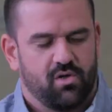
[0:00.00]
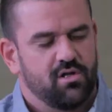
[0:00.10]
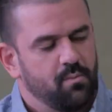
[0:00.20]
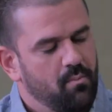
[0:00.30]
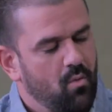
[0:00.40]

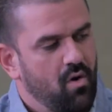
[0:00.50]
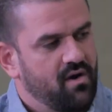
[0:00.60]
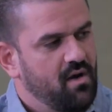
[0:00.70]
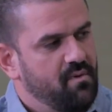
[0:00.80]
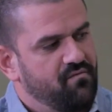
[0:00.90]
bit more,
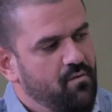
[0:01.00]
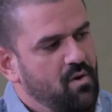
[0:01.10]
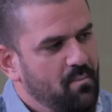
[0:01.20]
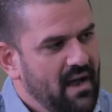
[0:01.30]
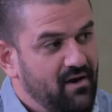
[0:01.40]
coming from your
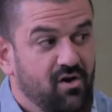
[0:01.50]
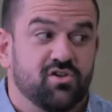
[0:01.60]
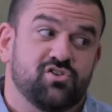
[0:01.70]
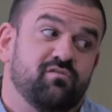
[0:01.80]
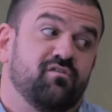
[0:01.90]
background,
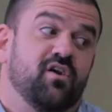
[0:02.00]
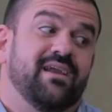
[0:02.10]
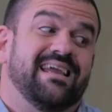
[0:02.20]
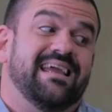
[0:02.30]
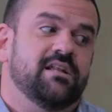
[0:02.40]
because you have a very
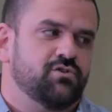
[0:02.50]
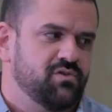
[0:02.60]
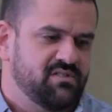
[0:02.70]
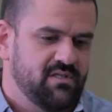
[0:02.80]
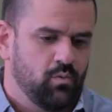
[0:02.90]

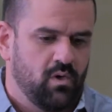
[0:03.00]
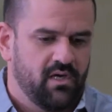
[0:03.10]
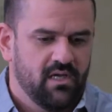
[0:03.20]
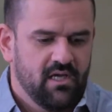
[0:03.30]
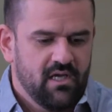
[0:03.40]
interesting one.
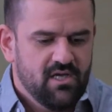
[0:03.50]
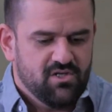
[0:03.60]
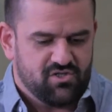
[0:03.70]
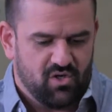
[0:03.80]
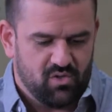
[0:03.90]

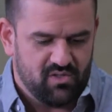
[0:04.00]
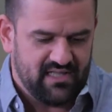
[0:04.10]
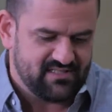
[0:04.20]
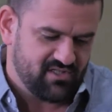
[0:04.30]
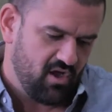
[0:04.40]
So
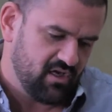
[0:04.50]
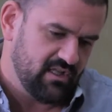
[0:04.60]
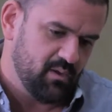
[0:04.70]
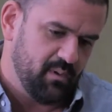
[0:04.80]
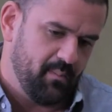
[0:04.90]
let's talk a
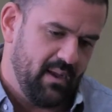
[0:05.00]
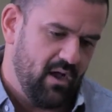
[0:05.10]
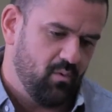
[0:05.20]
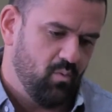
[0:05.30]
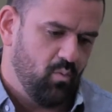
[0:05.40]
little bit
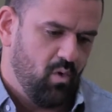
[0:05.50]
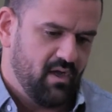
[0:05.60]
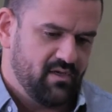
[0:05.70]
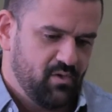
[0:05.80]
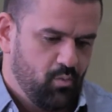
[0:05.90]
about
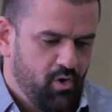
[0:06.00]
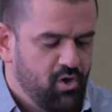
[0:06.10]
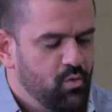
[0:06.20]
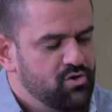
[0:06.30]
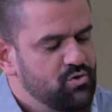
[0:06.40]
what
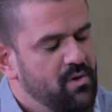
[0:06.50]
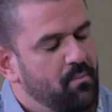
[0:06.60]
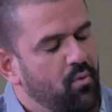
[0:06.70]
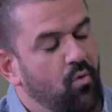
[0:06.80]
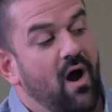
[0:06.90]
you were doing
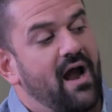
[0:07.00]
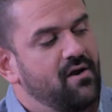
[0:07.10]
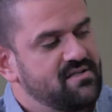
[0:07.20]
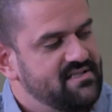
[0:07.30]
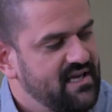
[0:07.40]
prior
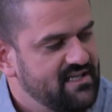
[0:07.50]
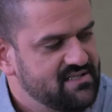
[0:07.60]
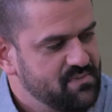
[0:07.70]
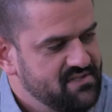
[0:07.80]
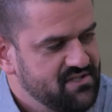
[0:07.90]
to taking this
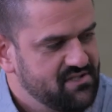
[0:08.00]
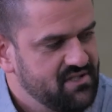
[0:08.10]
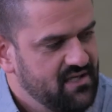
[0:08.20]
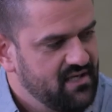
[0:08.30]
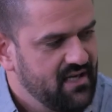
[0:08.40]
position
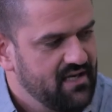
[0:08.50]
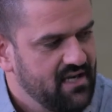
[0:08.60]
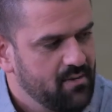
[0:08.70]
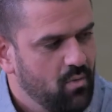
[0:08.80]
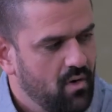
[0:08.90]
at
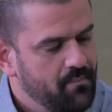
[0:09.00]
NABOR.